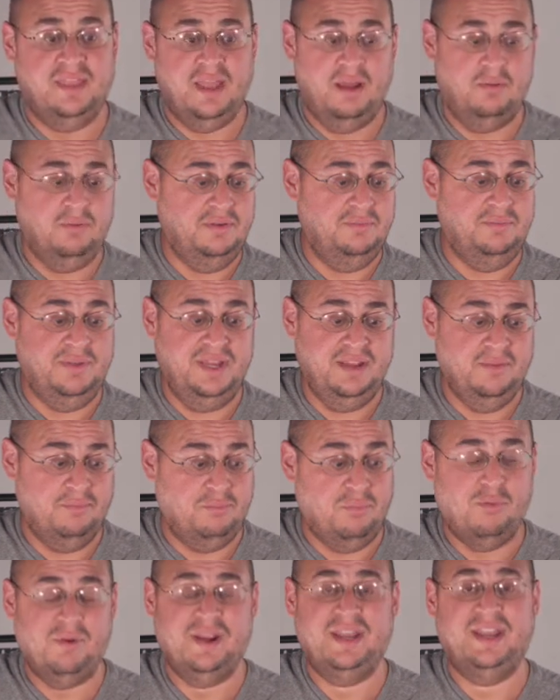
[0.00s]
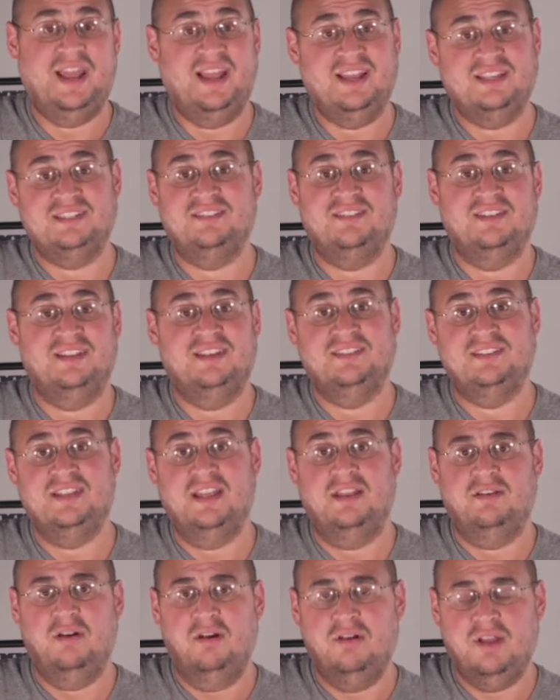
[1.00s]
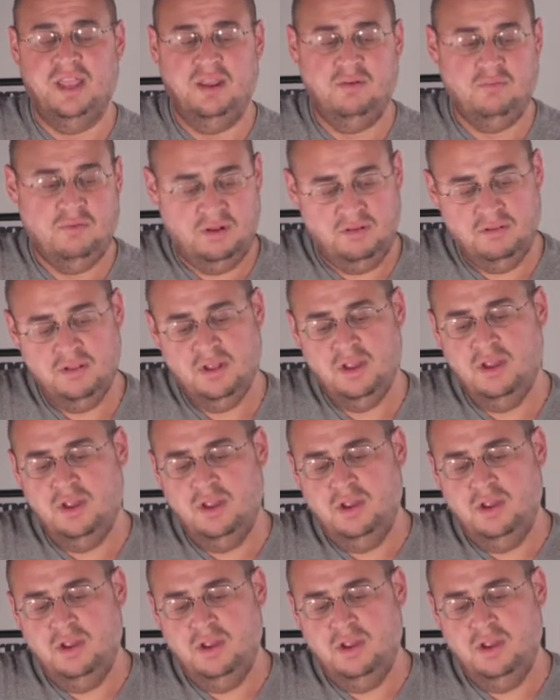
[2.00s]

That would be a point, actually, is that, okay, well,